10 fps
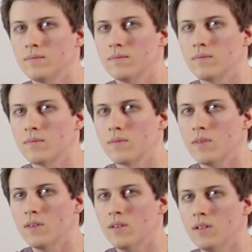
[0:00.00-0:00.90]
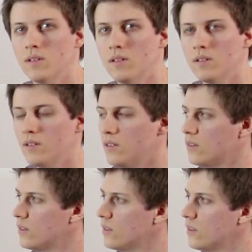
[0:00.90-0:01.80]

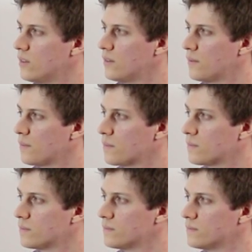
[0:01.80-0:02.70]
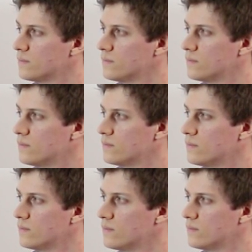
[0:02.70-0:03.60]

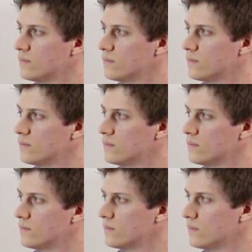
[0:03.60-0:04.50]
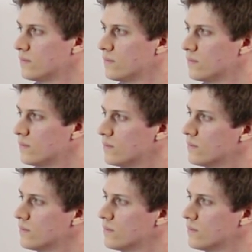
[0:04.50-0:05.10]
(not speaking)